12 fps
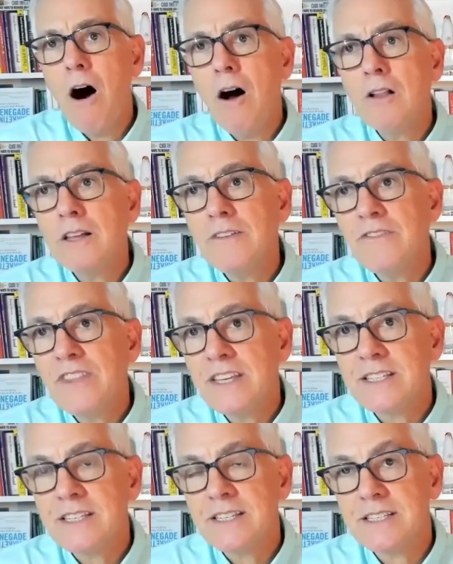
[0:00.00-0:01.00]
All of
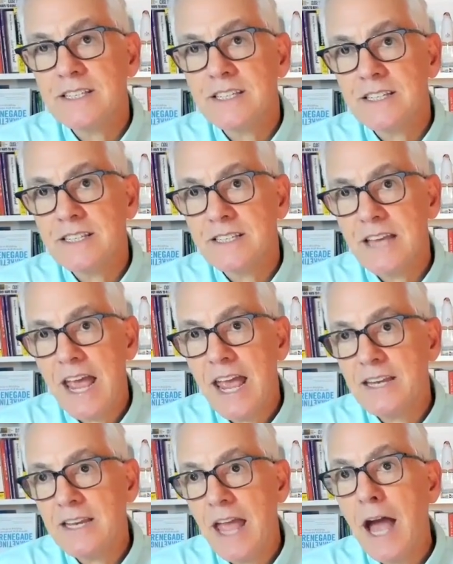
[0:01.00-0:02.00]
this is to
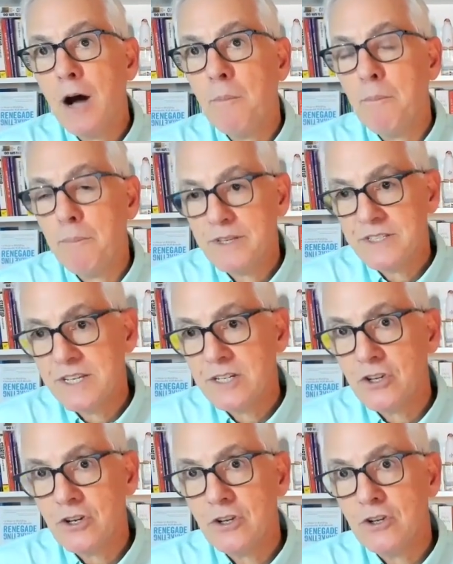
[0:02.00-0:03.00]
say to help
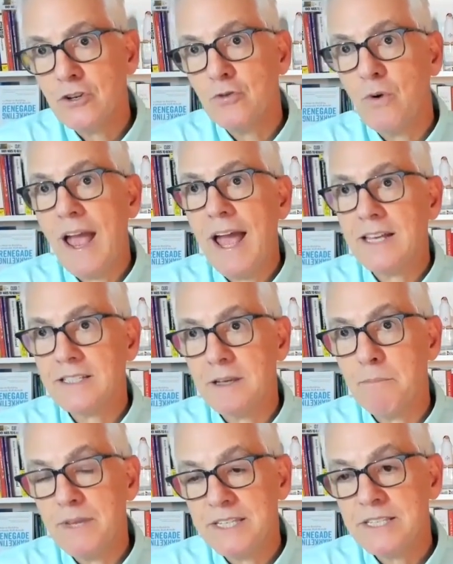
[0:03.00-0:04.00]
position you as a
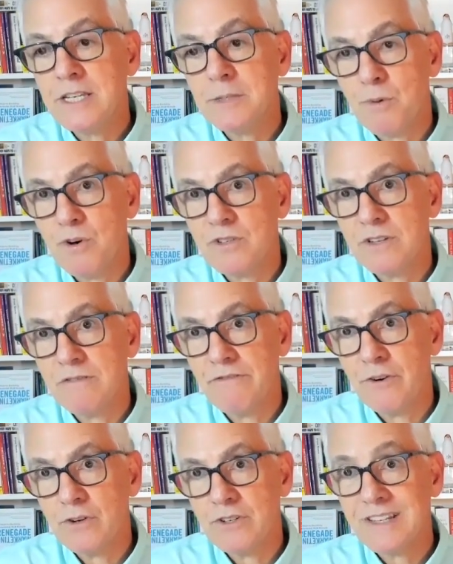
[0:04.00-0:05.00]
business person
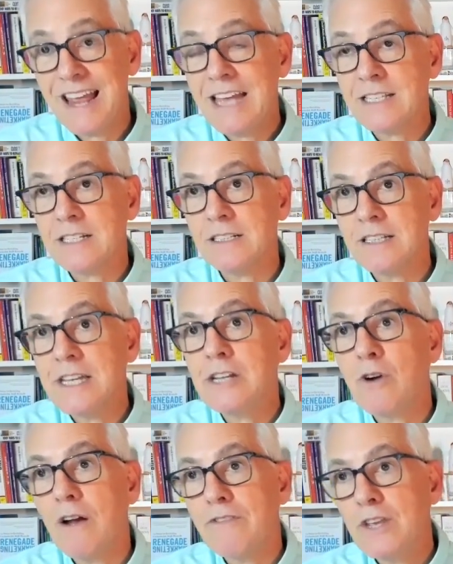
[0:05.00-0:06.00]
first, as a
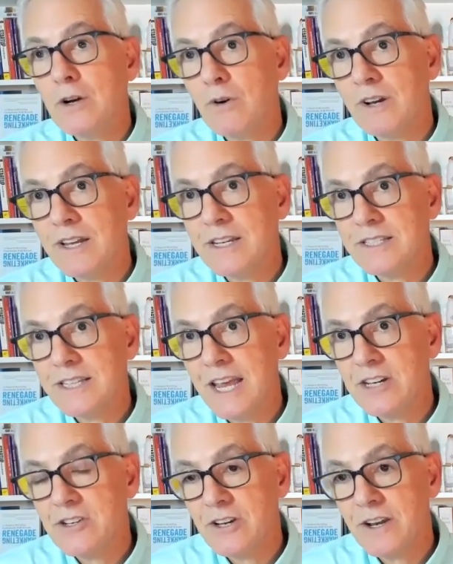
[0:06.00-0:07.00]
leader of the
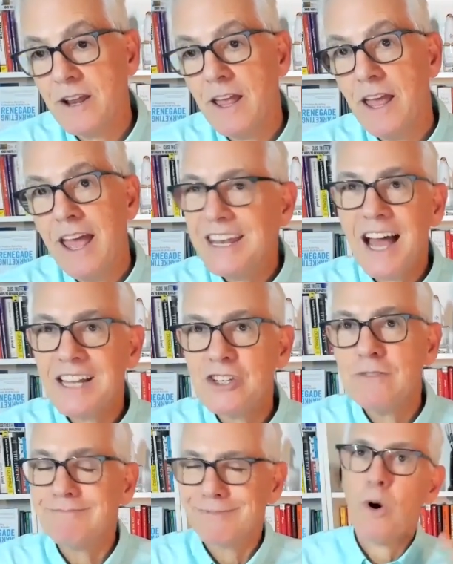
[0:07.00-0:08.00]
organization, and not,
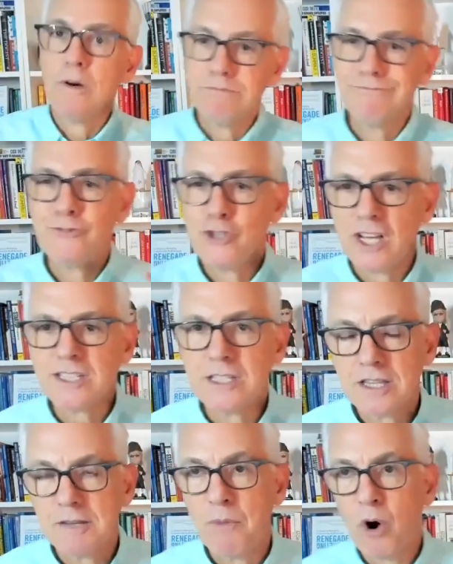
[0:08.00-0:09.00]
quote,
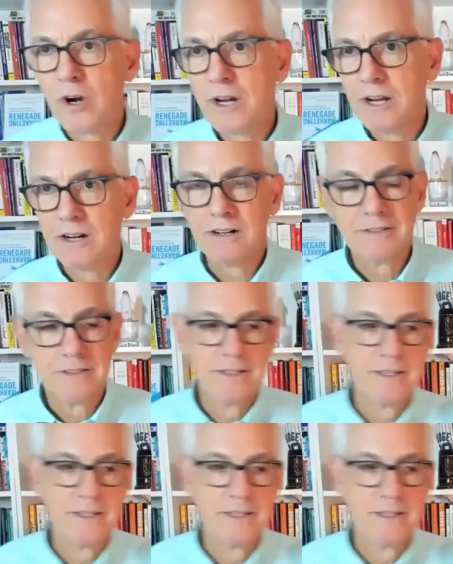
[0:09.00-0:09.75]
just the marketer.